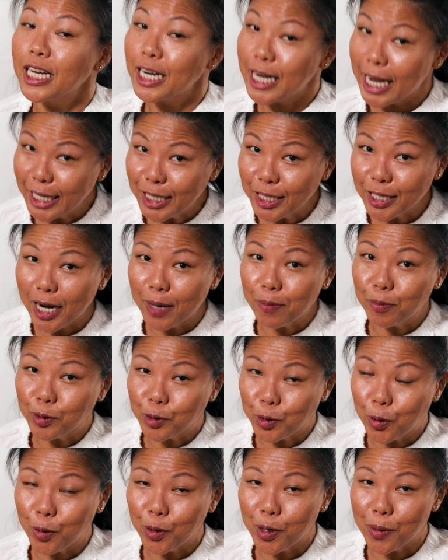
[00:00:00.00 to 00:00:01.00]
The next time we'll
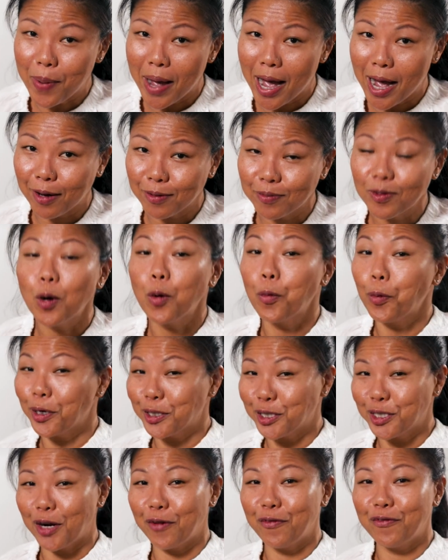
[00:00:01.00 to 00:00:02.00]
talk about
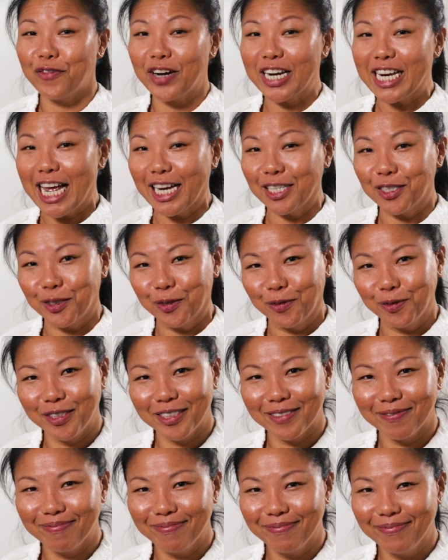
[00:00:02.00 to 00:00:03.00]
workshop
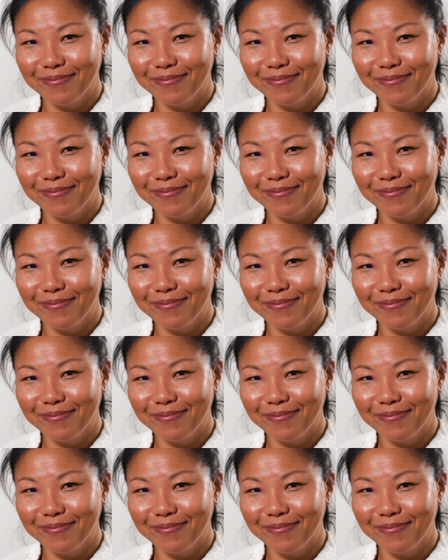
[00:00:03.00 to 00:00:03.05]
financials.